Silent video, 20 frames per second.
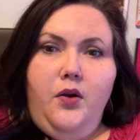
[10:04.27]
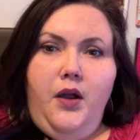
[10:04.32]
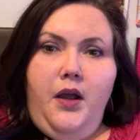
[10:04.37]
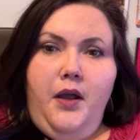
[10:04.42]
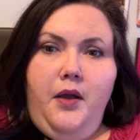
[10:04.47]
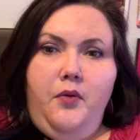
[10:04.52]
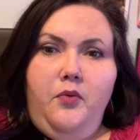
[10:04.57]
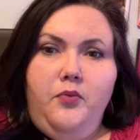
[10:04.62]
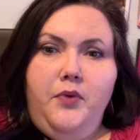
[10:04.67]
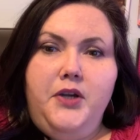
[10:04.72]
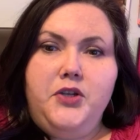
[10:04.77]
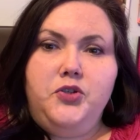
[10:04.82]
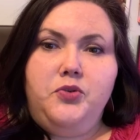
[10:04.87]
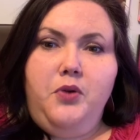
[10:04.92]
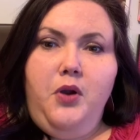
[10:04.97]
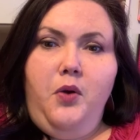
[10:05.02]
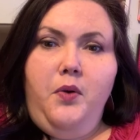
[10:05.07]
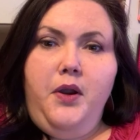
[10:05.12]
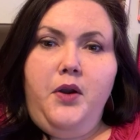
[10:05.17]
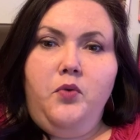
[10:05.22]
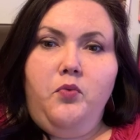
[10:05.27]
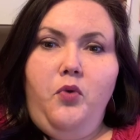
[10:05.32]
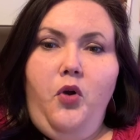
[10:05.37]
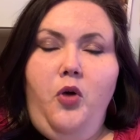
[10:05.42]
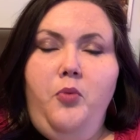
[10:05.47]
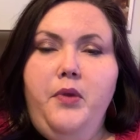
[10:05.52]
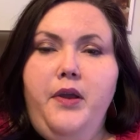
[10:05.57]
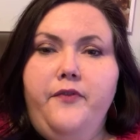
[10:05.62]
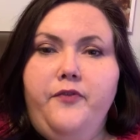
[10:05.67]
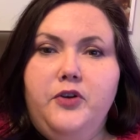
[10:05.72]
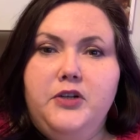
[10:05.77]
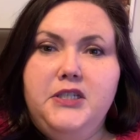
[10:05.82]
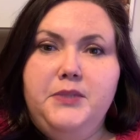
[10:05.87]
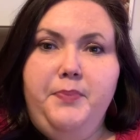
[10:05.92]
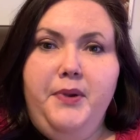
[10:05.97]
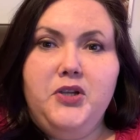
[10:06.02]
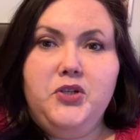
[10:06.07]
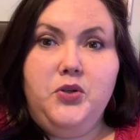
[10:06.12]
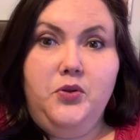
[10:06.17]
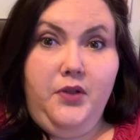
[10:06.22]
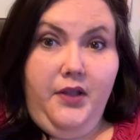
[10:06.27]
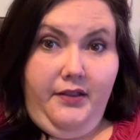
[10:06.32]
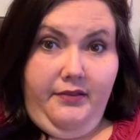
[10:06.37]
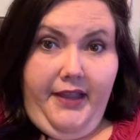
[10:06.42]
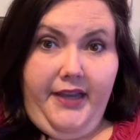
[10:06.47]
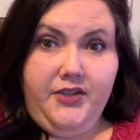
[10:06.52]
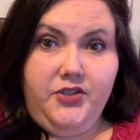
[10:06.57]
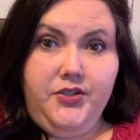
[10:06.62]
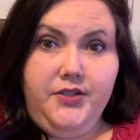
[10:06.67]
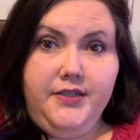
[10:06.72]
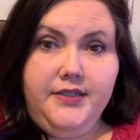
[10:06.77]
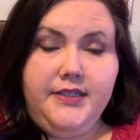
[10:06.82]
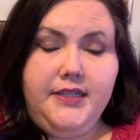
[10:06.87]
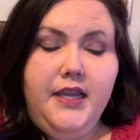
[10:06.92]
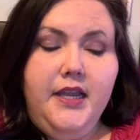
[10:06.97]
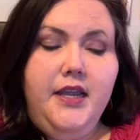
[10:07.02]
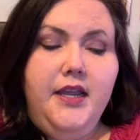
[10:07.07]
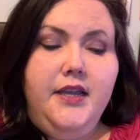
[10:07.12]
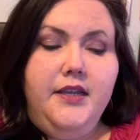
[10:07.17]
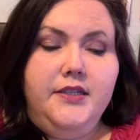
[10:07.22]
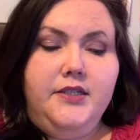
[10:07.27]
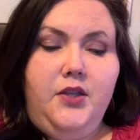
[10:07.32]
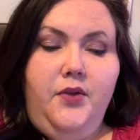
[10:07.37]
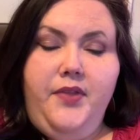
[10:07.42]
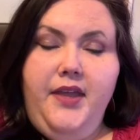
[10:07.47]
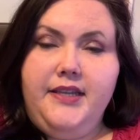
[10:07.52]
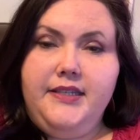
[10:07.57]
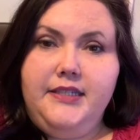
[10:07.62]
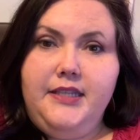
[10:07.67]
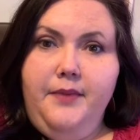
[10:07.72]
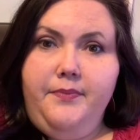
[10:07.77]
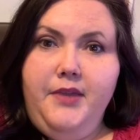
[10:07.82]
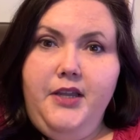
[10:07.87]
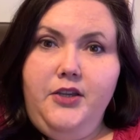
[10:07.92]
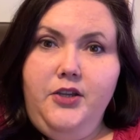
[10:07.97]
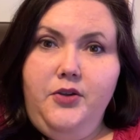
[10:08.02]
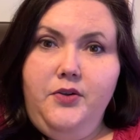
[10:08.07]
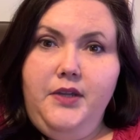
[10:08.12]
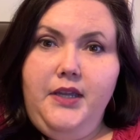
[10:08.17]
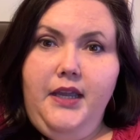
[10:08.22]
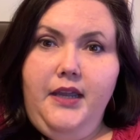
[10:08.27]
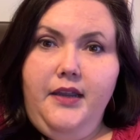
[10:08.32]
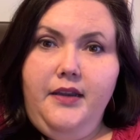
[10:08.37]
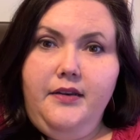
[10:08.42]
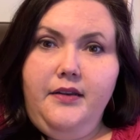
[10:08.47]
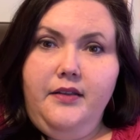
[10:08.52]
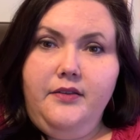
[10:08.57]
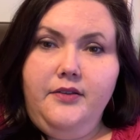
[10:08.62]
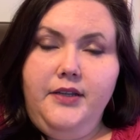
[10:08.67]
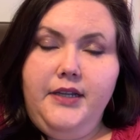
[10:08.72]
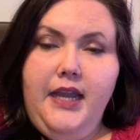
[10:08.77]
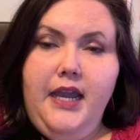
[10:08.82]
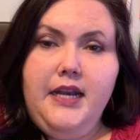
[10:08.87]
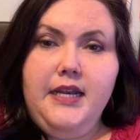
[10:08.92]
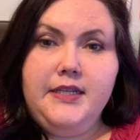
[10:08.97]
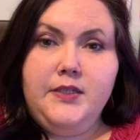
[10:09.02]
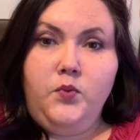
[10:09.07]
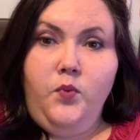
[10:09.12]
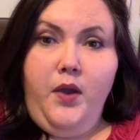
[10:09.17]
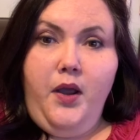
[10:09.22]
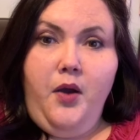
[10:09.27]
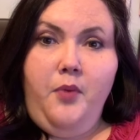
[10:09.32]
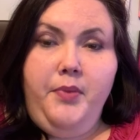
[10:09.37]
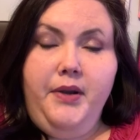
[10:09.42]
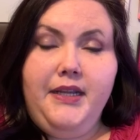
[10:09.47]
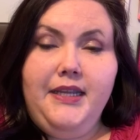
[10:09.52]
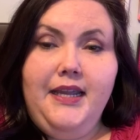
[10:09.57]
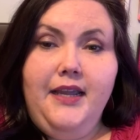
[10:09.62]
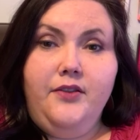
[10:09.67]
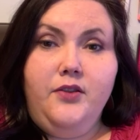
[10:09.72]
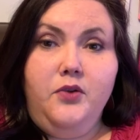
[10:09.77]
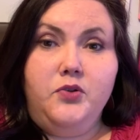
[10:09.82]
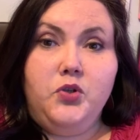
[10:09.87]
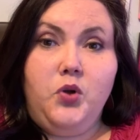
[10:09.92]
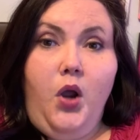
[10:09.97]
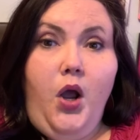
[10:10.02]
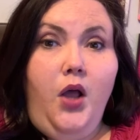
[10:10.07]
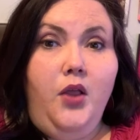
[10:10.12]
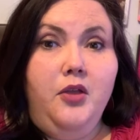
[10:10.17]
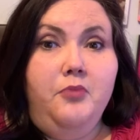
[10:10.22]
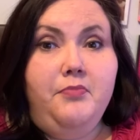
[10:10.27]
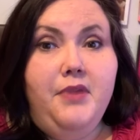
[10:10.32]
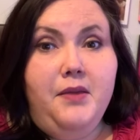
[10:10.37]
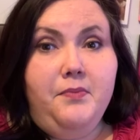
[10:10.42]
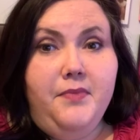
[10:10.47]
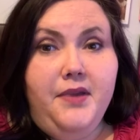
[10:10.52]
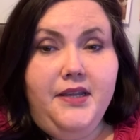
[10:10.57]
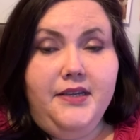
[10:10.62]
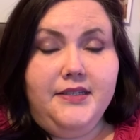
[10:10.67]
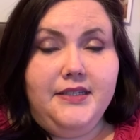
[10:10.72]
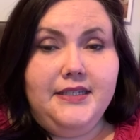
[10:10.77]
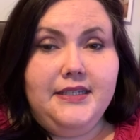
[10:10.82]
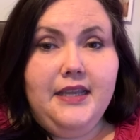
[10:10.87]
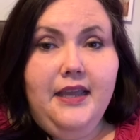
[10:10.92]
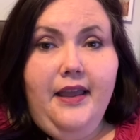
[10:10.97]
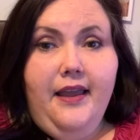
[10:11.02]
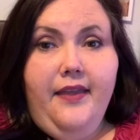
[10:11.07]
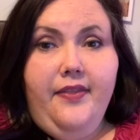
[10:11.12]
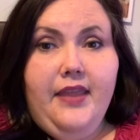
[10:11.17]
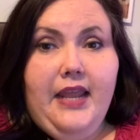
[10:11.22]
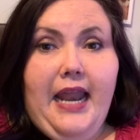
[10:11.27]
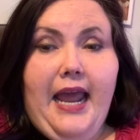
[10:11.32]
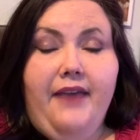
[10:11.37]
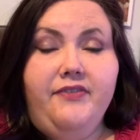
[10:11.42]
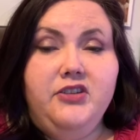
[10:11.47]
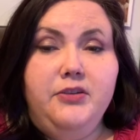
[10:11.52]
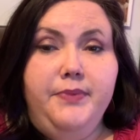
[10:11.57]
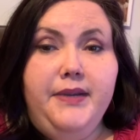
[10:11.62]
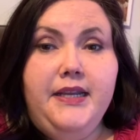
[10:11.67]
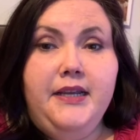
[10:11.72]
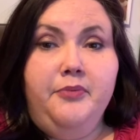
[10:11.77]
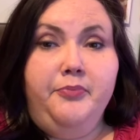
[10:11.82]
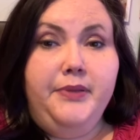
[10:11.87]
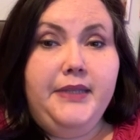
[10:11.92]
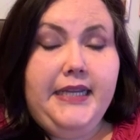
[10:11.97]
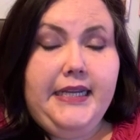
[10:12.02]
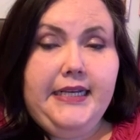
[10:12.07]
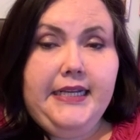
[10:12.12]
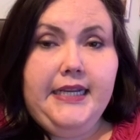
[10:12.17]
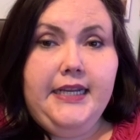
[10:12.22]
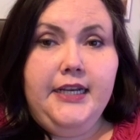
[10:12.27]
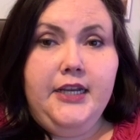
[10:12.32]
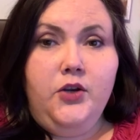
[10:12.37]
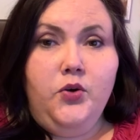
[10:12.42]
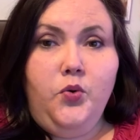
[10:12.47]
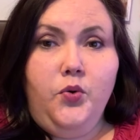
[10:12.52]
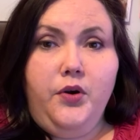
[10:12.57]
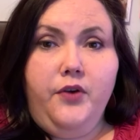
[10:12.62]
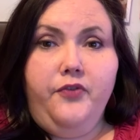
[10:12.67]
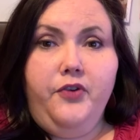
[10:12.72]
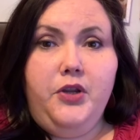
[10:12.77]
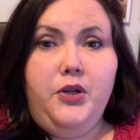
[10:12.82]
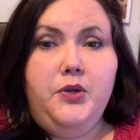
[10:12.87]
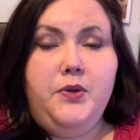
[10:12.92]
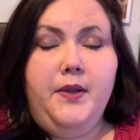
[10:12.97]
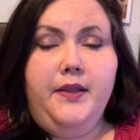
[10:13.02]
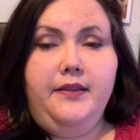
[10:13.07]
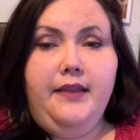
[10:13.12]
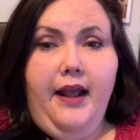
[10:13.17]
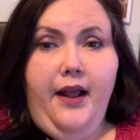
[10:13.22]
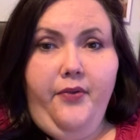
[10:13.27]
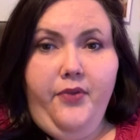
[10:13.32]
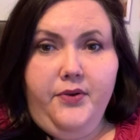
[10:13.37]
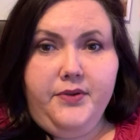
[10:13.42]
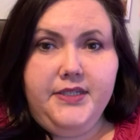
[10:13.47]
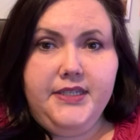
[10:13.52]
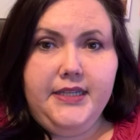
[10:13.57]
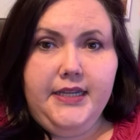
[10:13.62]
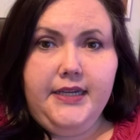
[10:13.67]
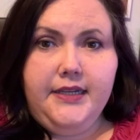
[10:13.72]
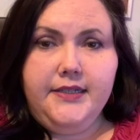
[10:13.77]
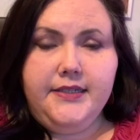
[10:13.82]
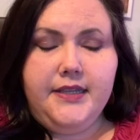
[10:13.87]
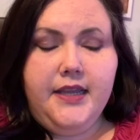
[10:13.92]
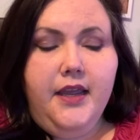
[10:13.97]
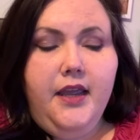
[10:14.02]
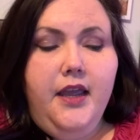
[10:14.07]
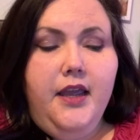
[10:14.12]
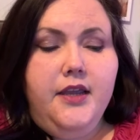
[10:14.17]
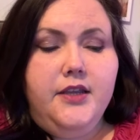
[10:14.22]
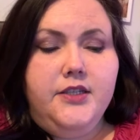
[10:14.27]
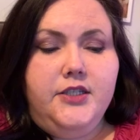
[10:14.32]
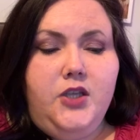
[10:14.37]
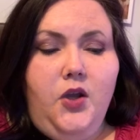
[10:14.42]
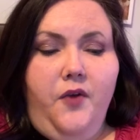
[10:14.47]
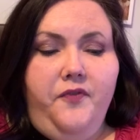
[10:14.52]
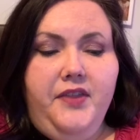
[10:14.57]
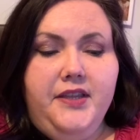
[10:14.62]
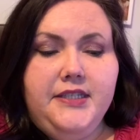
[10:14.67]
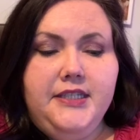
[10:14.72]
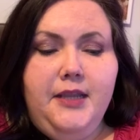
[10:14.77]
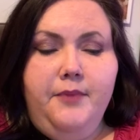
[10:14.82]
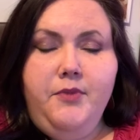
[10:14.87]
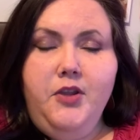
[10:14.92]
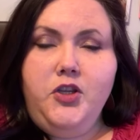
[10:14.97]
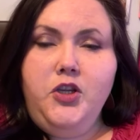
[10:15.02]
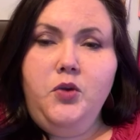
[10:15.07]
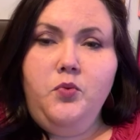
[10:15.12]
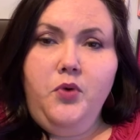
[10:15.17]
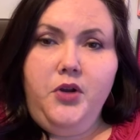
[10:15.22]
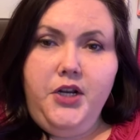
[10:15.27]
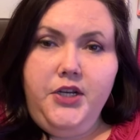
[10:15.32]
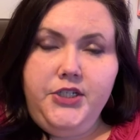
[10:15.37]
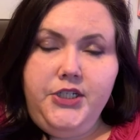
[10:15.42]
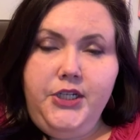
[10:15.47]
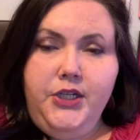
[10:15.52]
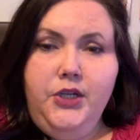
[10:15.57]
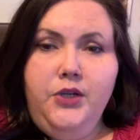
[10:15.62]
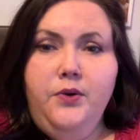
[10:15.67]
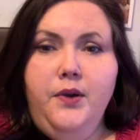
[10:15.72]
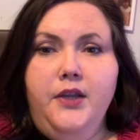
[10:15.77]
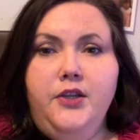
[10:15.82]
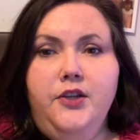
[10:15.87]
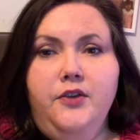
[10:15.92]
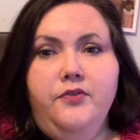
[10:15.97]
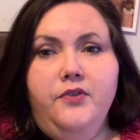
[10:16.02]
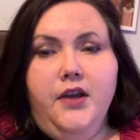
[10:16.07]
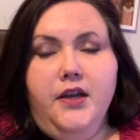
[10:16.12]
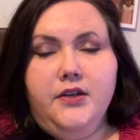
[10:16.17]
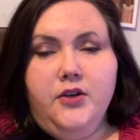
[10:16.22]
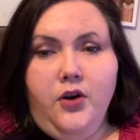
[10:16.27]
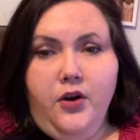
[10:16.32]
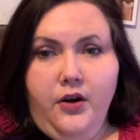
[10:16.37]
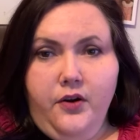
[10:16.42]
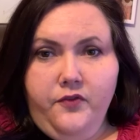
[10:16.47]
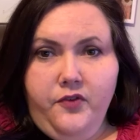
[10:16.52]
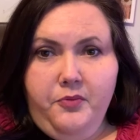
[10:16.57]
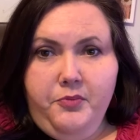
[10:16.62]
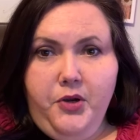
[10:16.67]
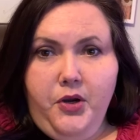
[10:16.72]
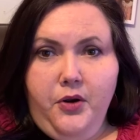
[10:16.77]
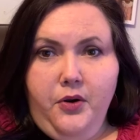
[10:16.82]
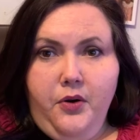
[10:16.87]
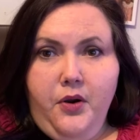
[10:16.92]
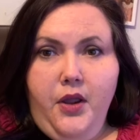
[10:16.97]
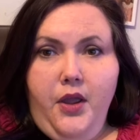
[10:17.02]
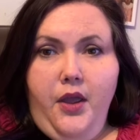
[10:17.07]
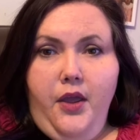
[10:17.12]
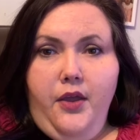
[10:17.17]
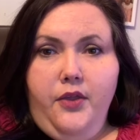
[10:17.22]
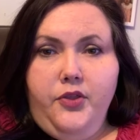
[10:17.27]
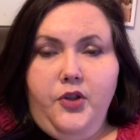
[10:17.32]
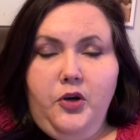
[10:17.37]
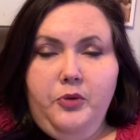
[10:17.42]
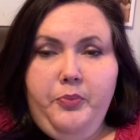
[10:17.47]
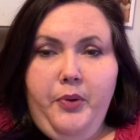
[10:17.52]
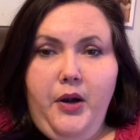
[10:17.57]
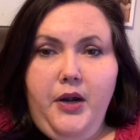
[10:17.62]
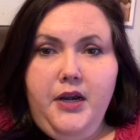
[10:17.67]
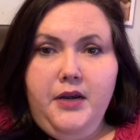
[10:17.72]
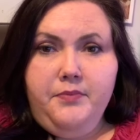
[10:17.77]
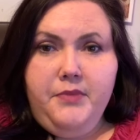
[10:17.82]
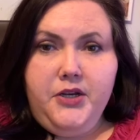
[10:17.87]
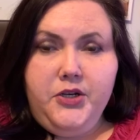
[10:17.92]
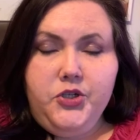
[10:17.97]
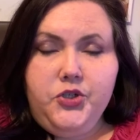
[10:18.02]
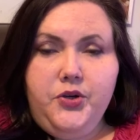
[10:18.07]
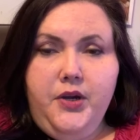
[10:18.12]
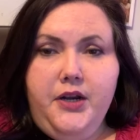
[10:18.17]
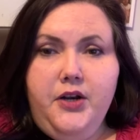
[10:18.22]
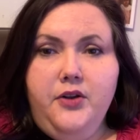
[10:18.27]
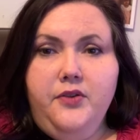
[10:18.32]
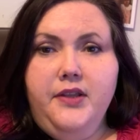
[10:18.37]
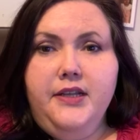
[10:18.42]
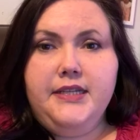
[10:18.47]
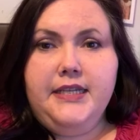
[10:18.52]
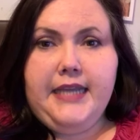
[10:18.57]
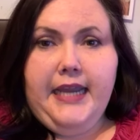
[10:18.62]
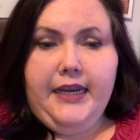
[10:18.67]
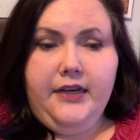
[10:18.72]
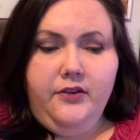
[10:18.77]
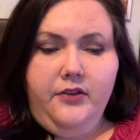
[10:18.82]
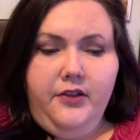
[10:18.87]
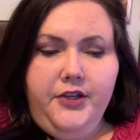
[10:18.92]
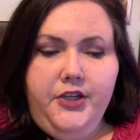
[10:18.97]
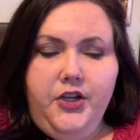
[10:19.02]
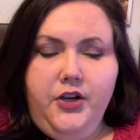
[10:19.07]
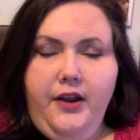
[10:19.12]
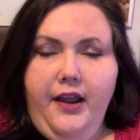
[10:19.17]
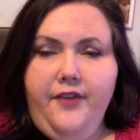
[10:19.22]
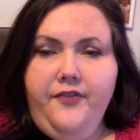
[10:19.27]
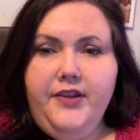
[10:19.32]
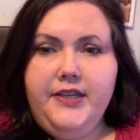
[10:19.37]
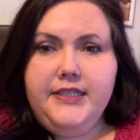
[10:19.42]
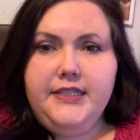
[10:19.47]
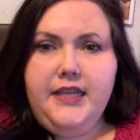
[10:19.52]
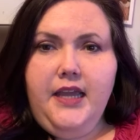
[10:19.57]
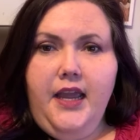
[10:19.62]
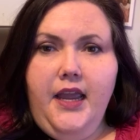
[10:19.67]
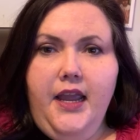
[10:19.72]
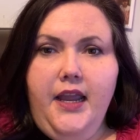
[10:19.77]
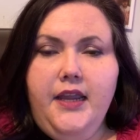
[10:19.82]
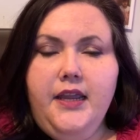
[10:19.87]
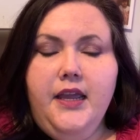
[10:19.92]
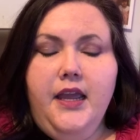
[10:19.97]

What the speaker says: retro enrollment for special elections. So that's something you can look at as well. But again, those are all amendments that have to be completed in order for you to allow those things. So if that's something you want to do and you've not heard from your third-party administrator that's handling your FSA,